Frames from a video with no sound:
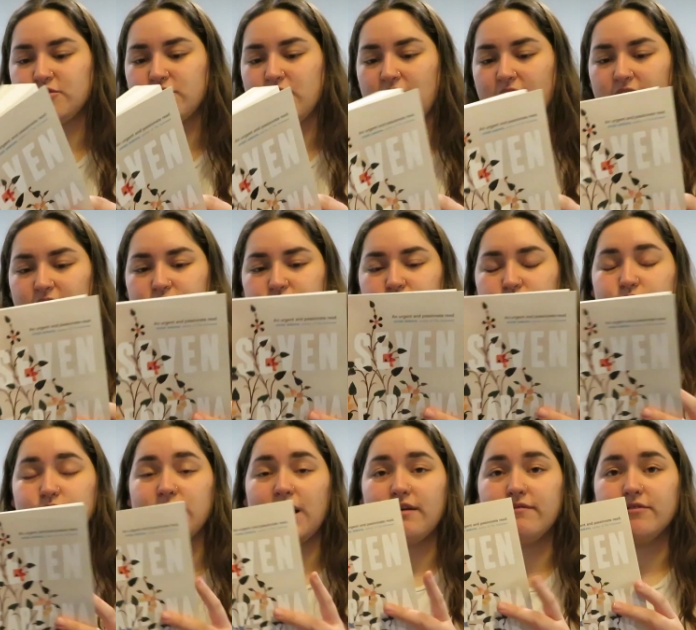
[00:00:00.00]
trying
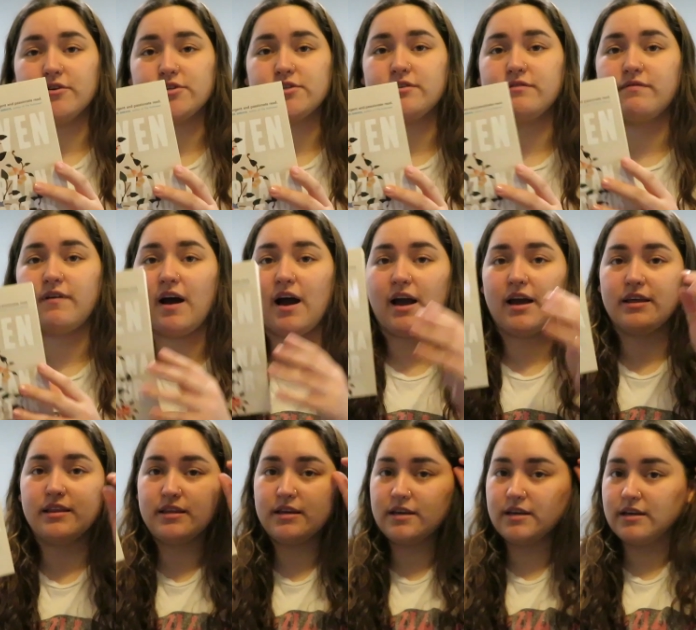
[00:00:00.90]
to
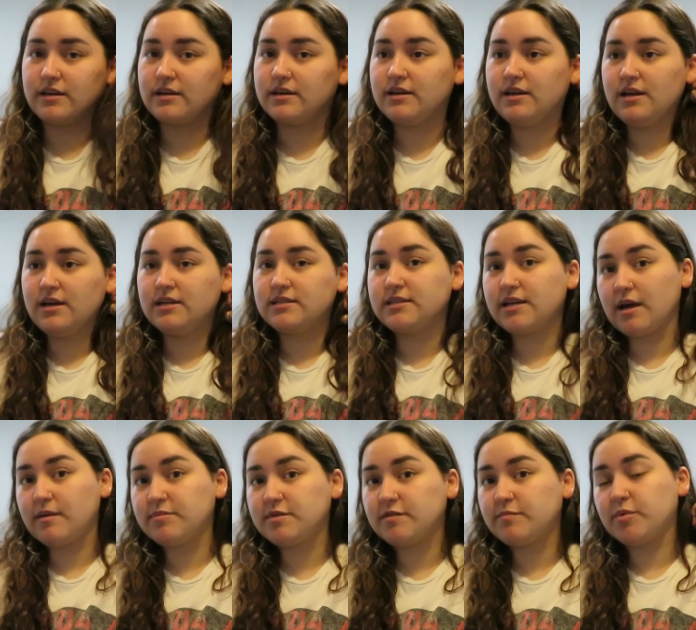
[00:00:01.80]
diversify the
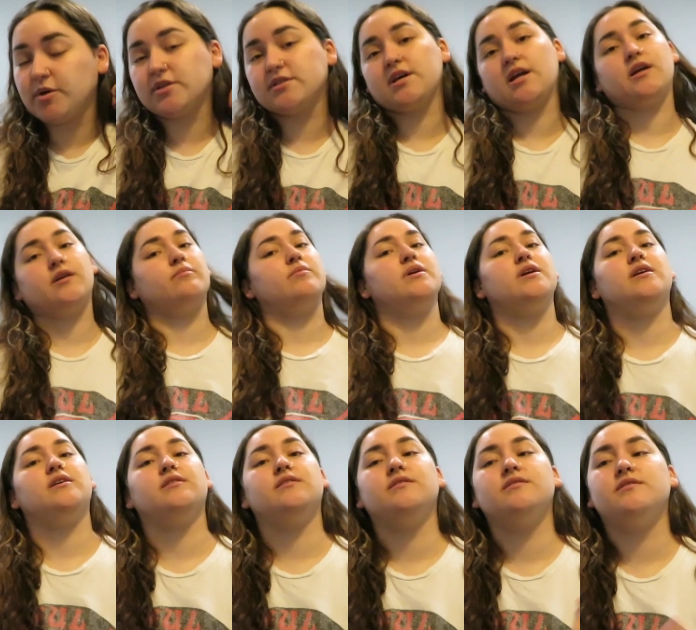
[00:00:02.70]
types of books that I
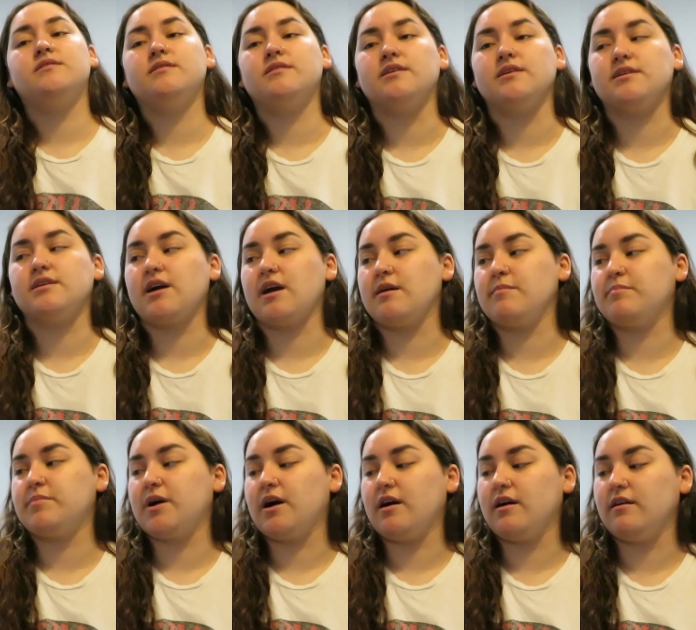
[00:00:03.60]
read, the
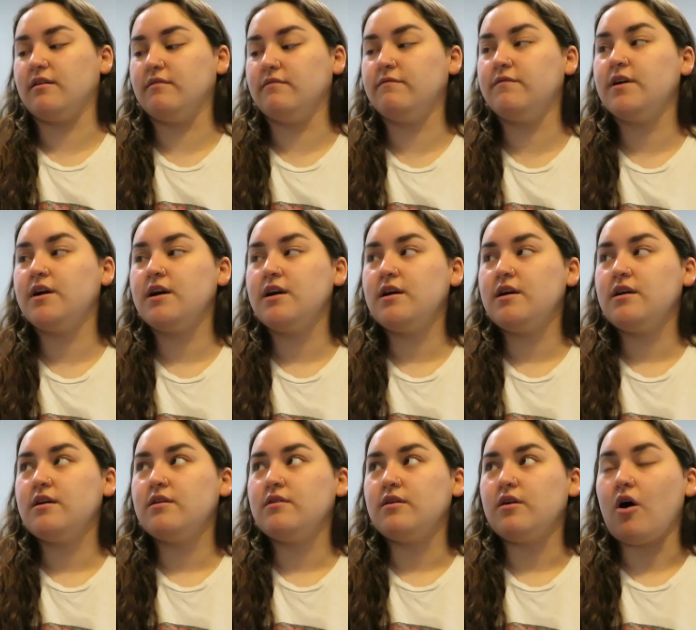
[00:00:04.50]
type of
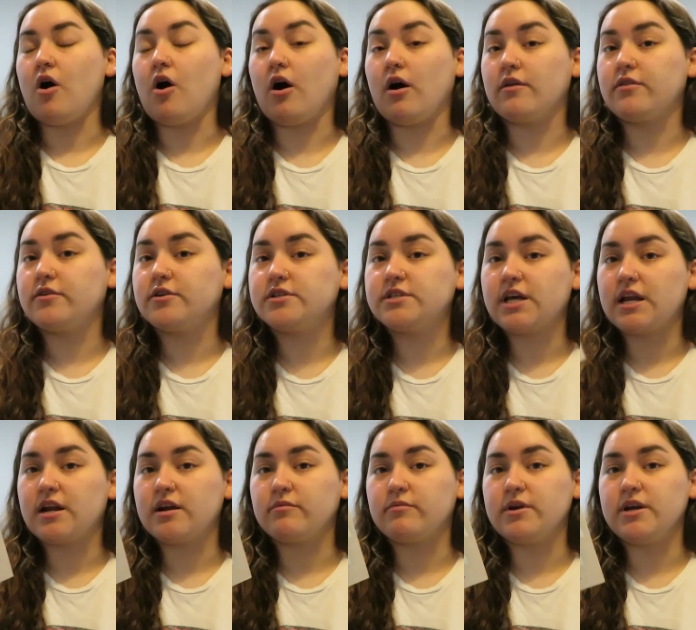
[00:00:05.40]
authors
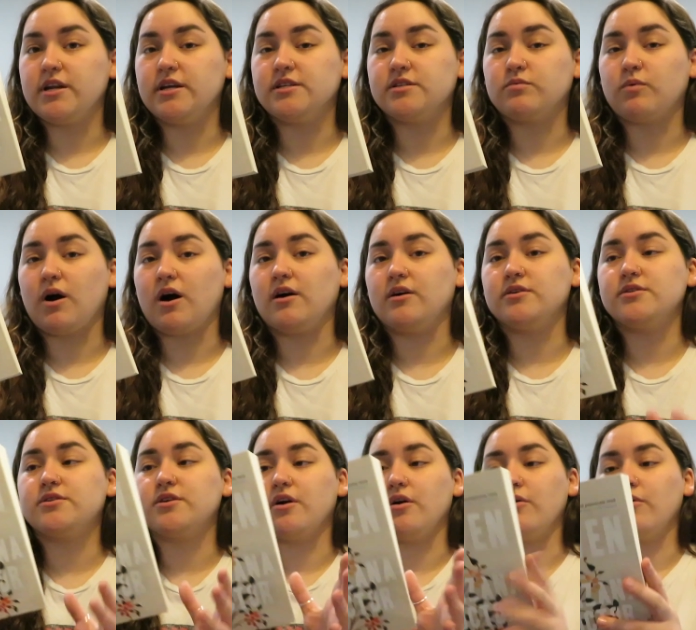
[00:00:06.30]
that I read as well,
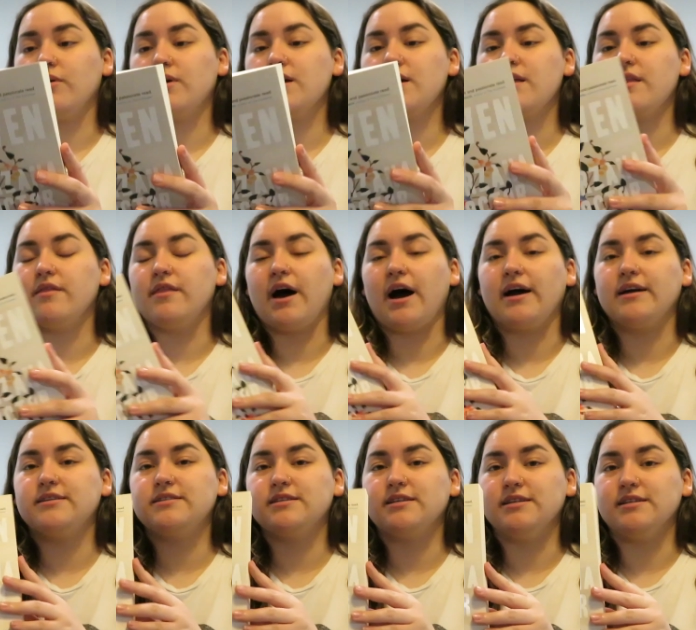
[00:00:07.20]
so
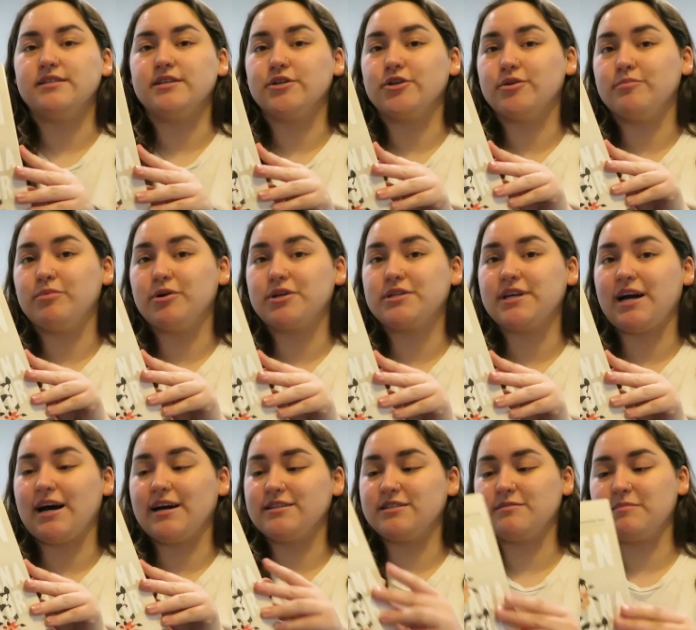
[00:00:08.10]
that is a good book
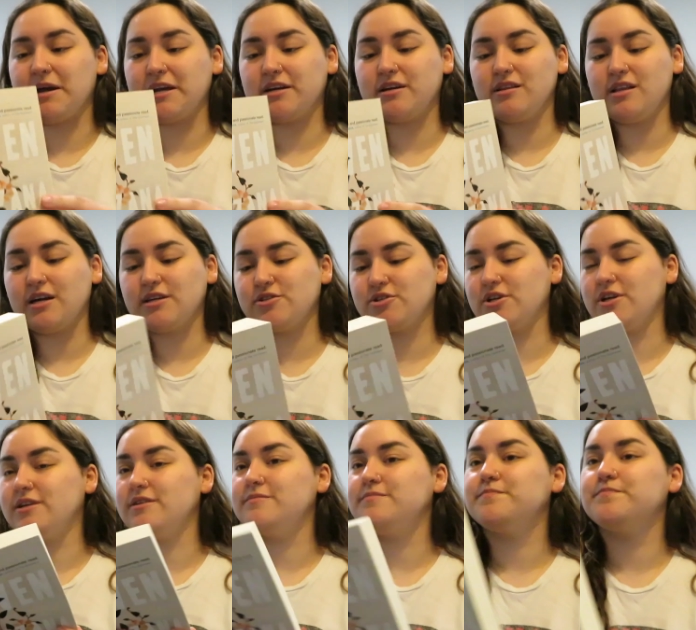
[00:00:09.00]
to add to my
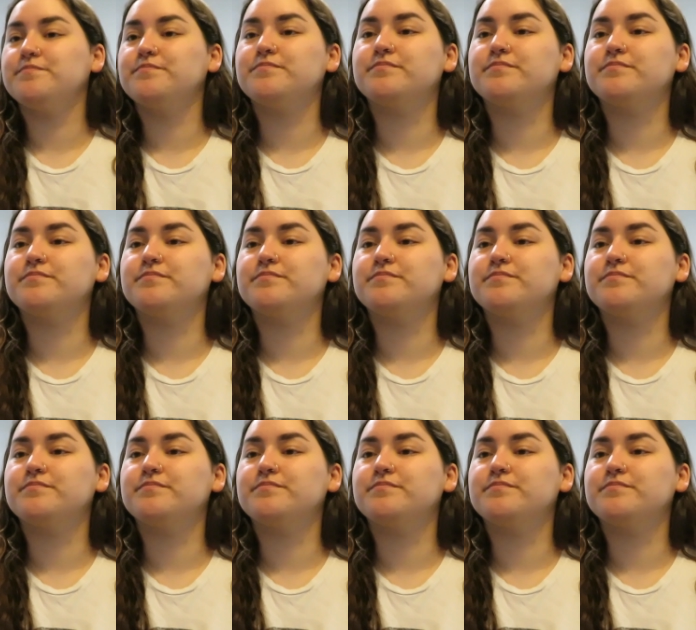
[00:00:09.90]
collection.